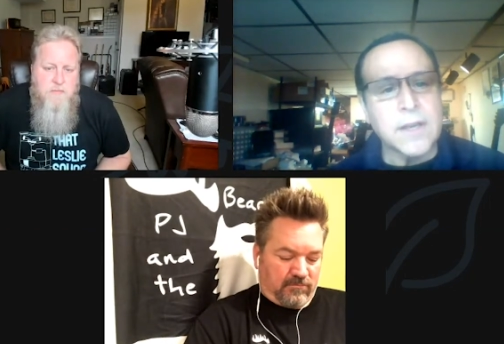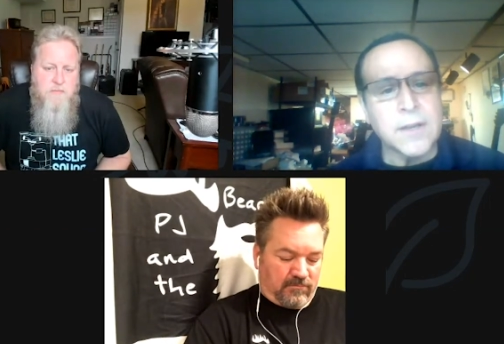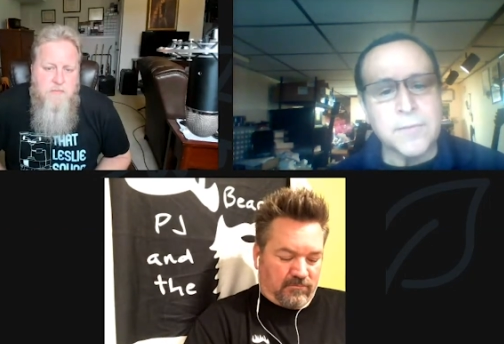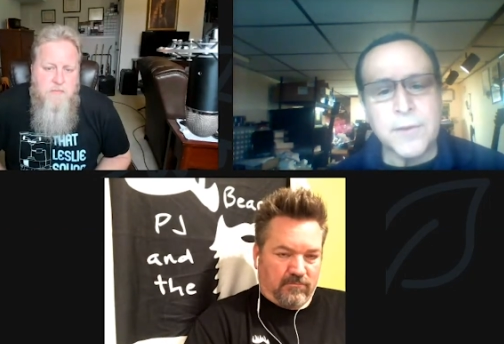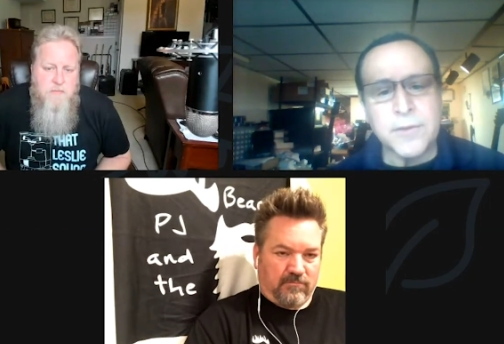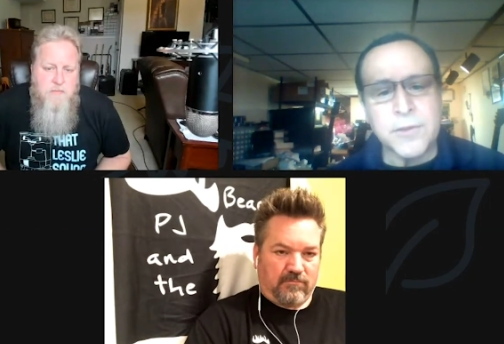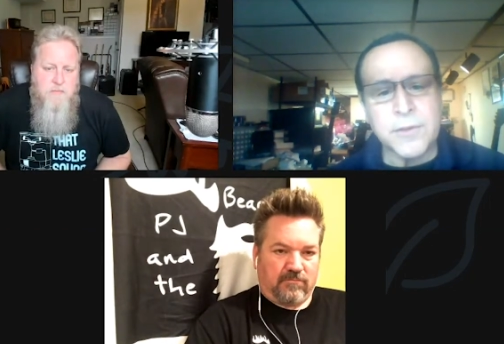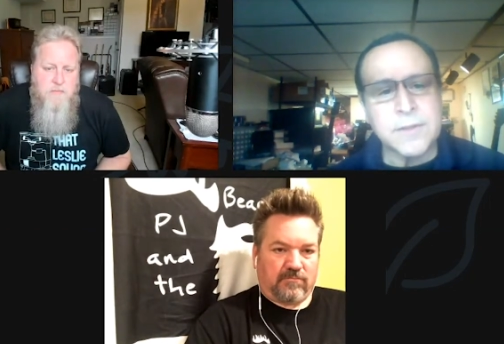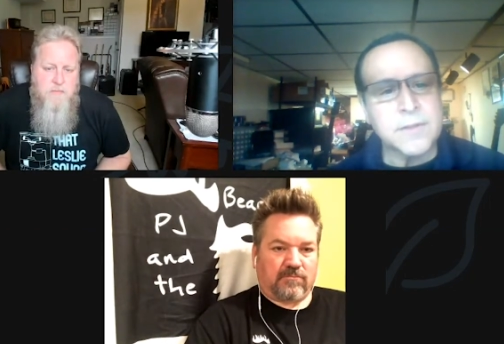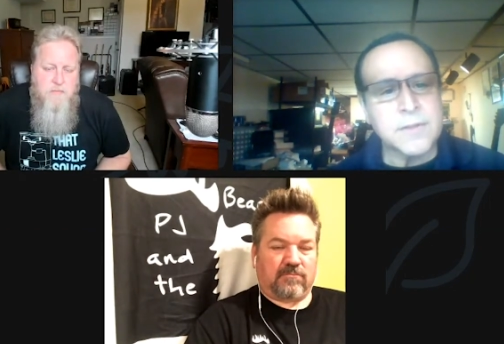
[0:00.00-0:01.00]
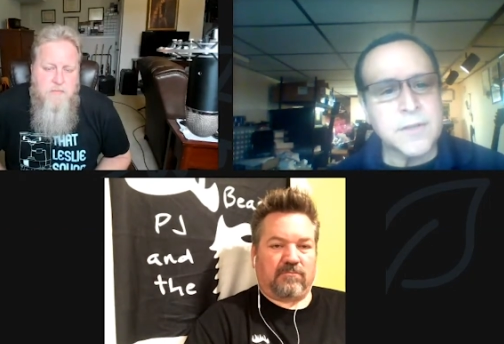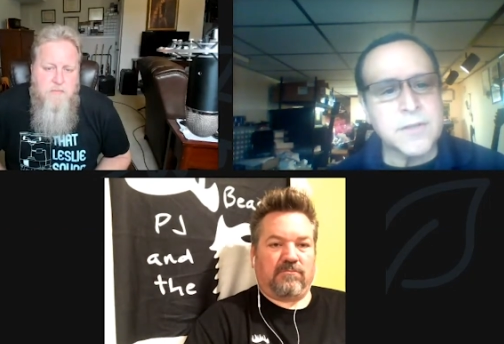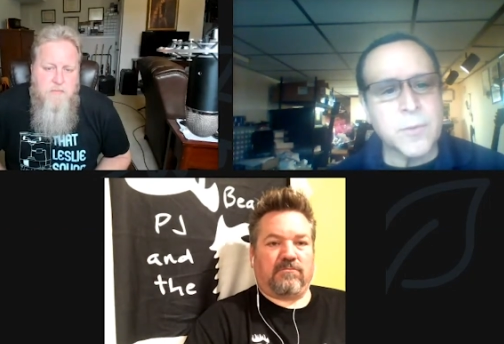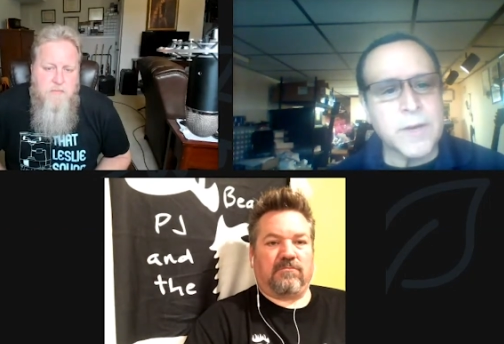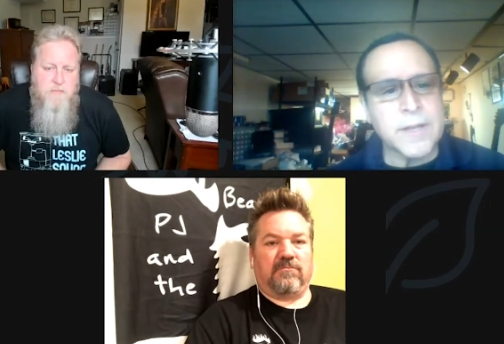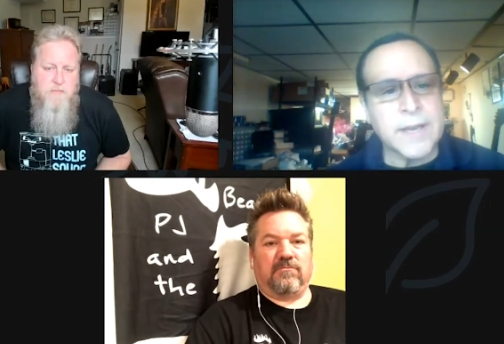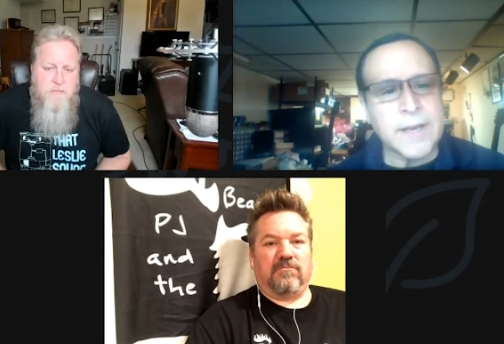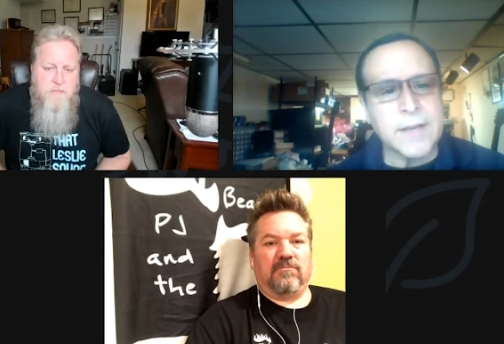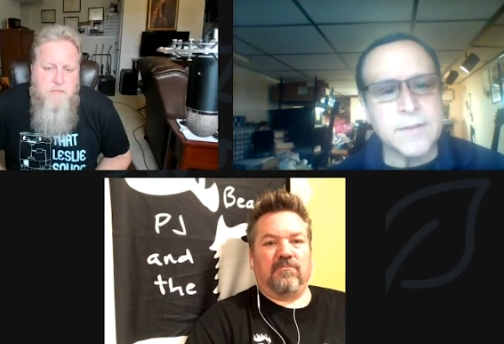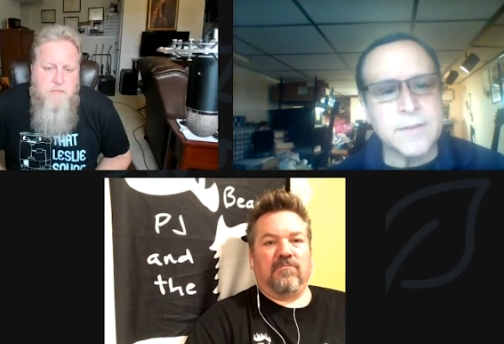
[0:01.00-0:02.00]
Speaker 1: and filter it in such a way
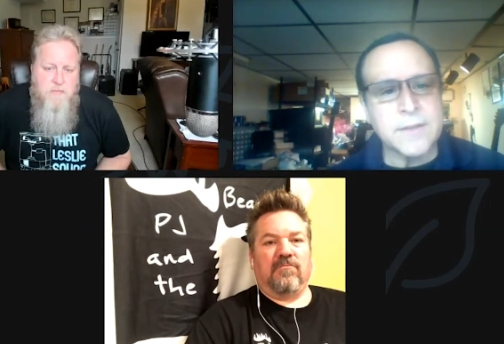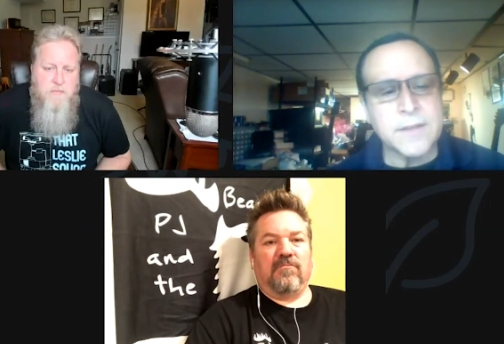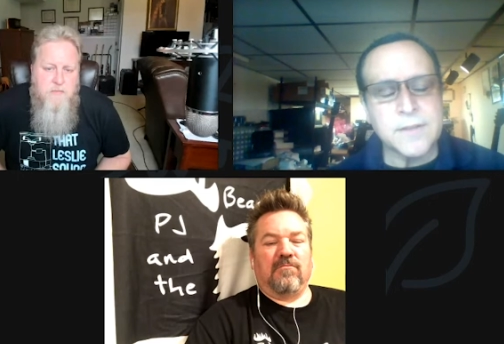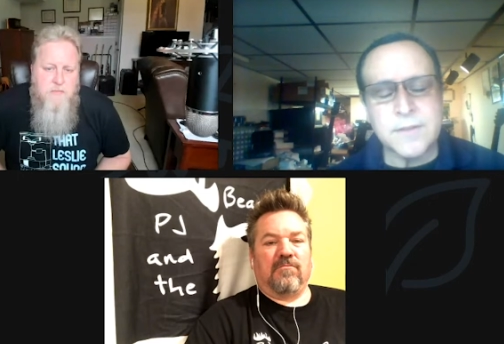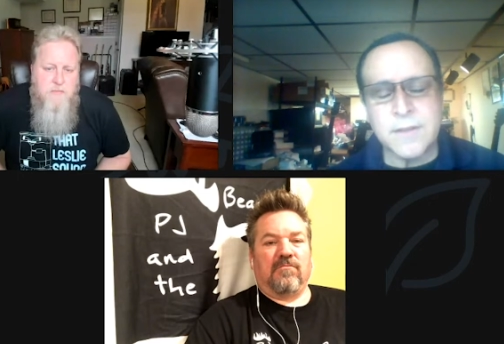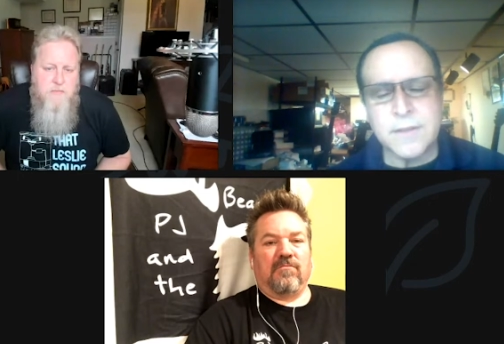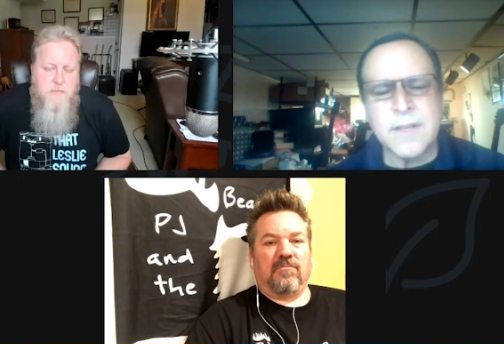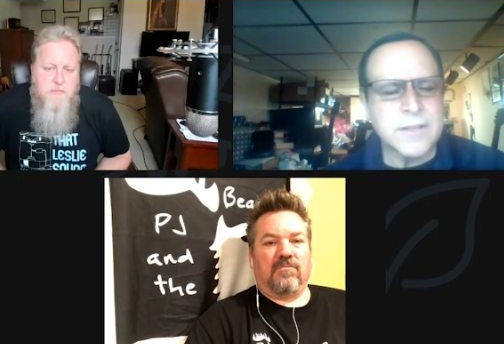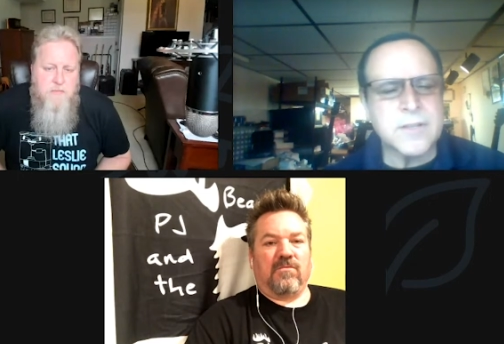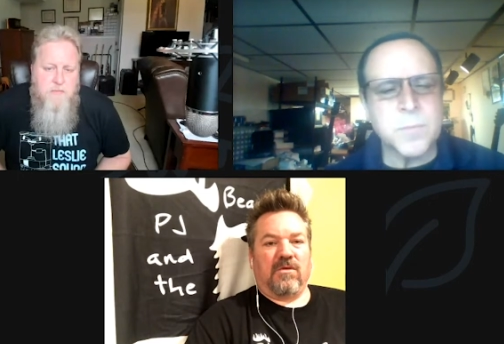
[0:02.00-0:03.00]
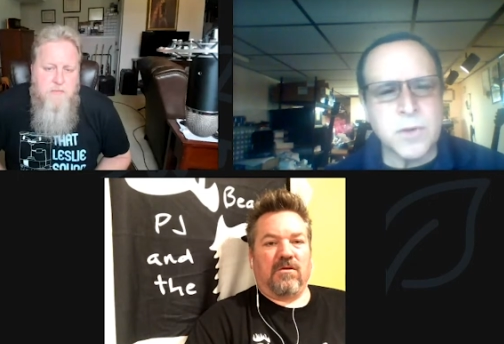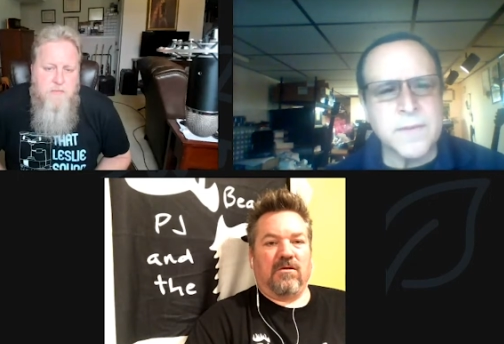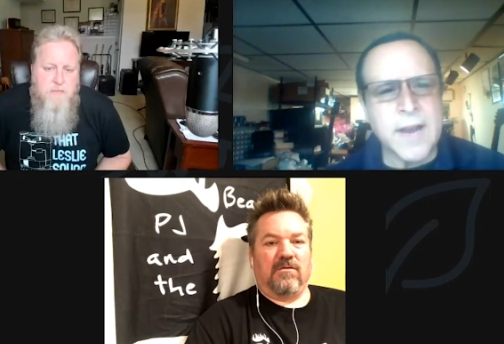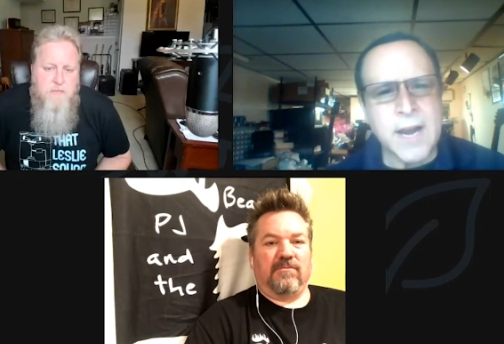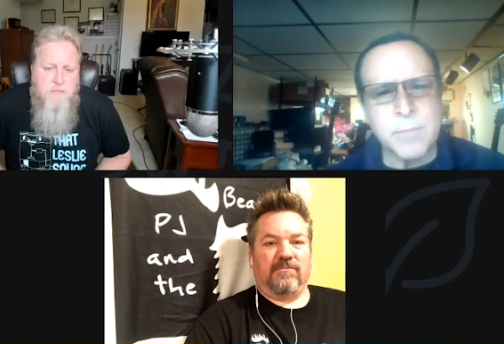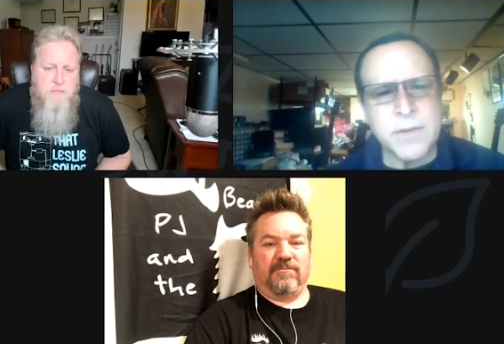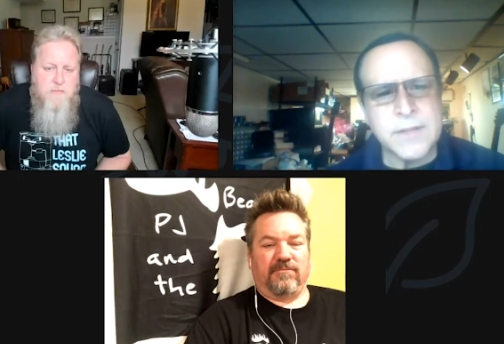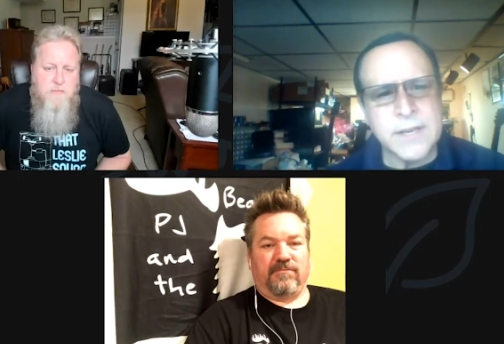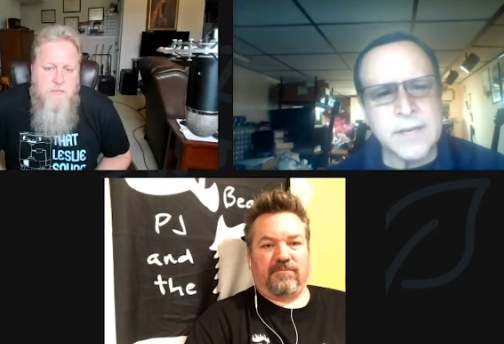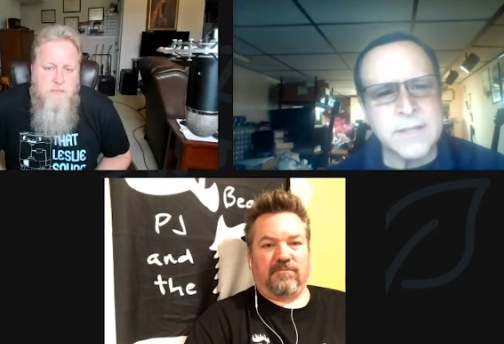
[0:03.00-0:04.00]
that it's it's a, like it's more of a
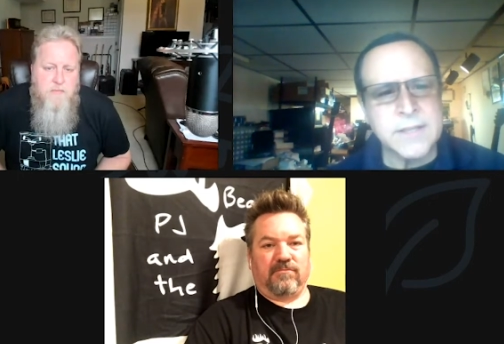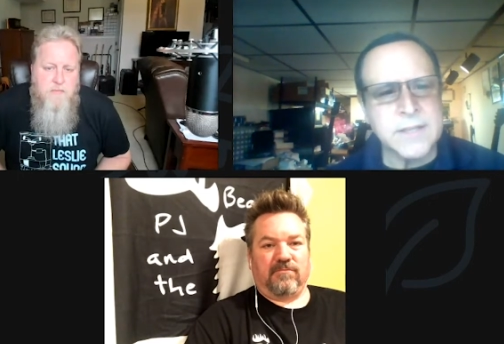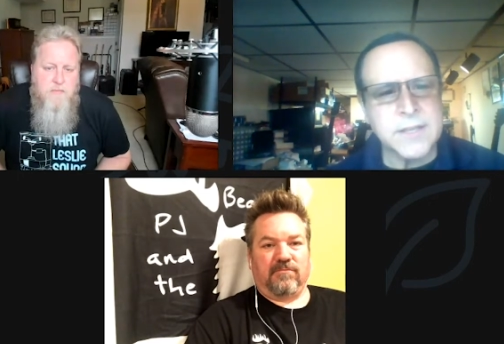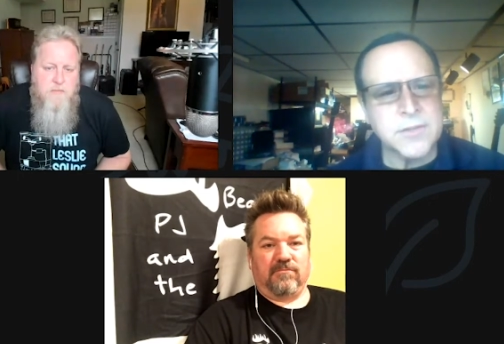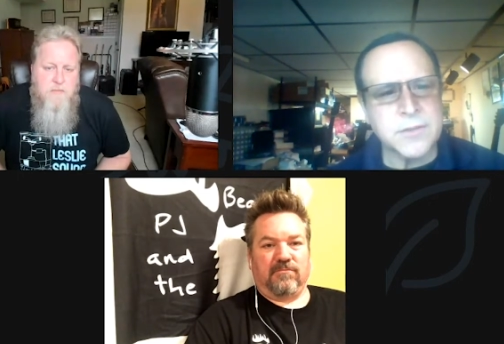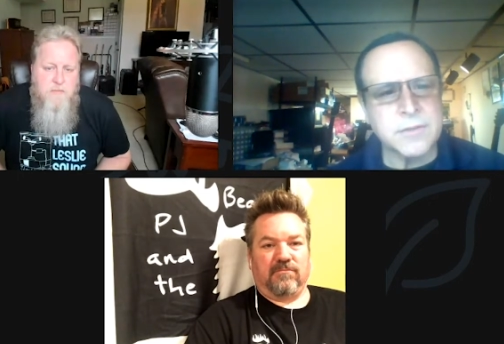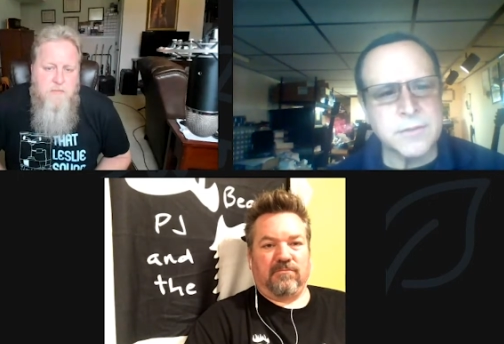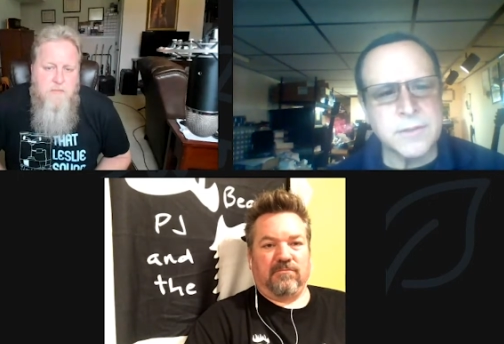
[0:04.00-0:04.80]
hybrid than it is a digital.